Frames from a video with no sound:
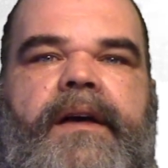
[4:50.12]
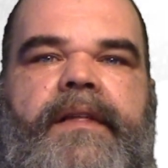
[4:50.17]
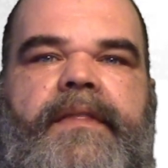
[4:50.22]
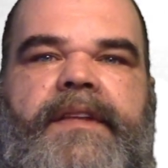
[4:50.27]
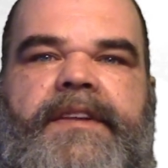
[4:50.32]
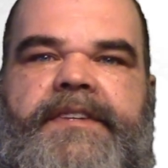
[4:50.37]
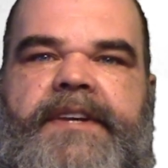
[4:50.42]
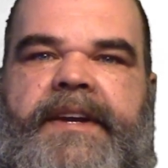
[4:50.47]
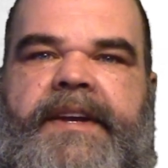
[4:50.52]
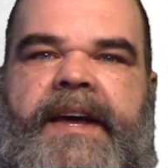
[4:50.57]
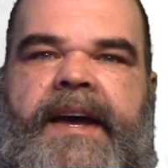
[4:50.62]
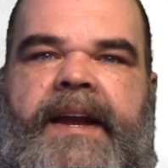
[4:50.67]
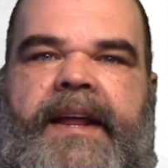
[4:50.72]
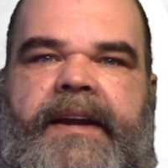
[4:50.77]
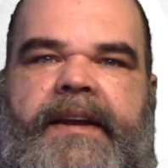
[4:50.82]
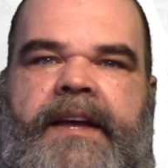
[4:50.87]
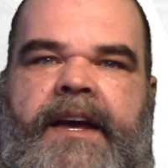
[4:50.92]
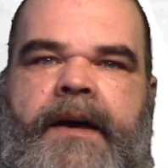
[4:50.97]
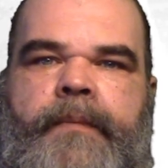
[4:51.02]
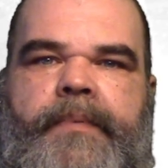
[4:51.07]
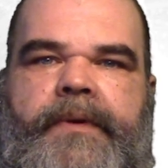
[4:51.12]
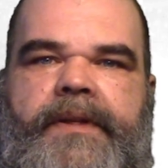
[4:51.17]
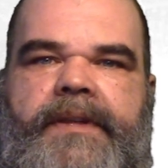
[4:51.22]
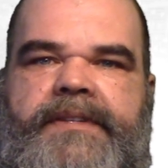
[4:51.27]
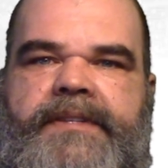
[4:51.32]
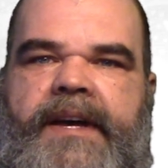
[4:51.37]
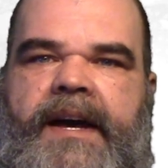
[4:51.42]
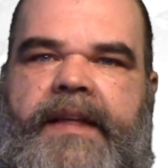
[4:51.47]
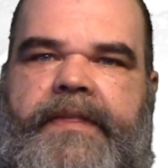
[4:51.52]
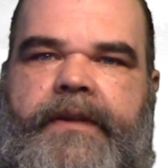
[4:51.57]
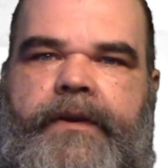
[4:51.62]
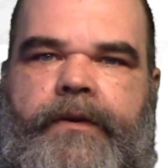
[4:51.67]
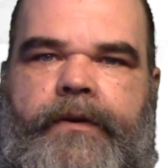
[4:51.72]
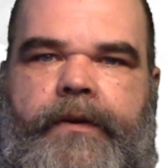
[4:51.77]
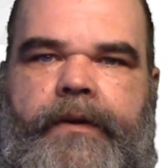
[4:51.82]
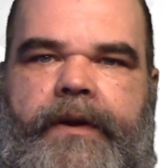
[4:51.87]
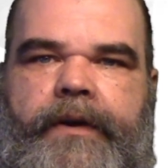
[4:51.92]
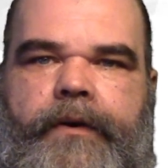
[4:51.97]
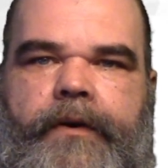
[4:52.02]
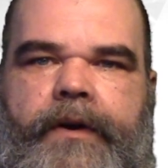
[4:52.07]
The Satanic Temple is not the
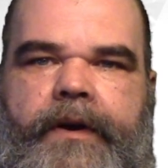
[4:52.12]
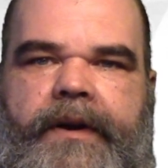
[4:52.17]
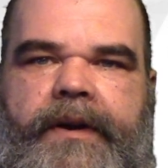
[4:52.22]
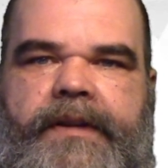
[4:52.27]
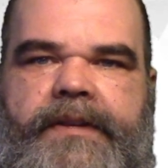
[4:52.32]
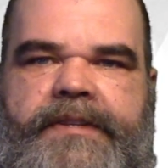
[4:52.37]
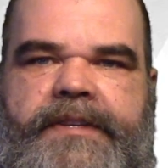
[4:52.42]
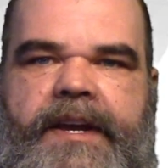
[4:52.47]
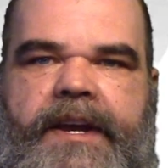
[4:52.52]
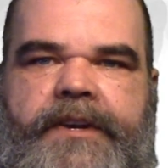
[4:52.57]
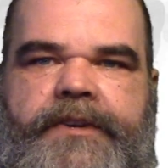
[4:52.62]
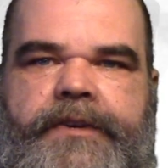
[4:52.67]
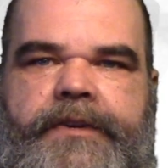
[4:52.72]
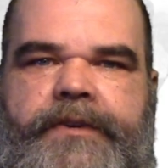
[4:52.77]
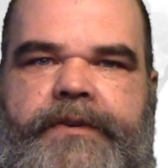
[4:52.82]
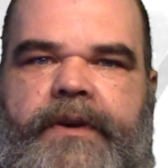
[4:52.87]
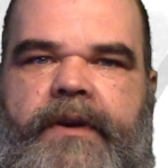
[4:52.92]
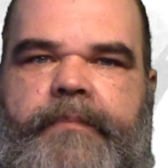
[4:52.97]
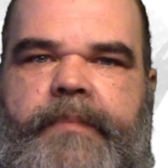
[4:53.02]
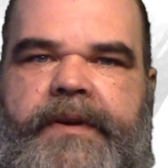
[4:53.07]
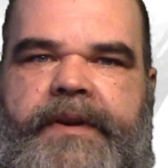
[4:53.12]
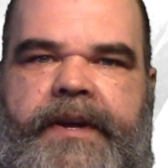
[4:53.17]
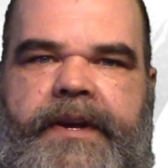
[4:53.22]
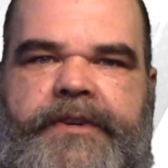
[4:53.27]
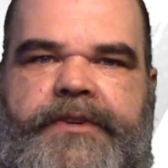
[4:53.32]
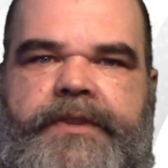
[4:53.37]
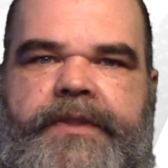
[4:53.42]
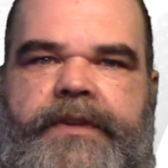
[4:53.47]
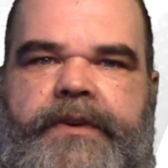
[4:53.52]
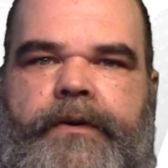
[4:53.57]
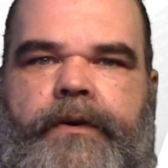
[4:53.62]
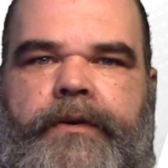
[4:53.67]
only organization to have petitioned the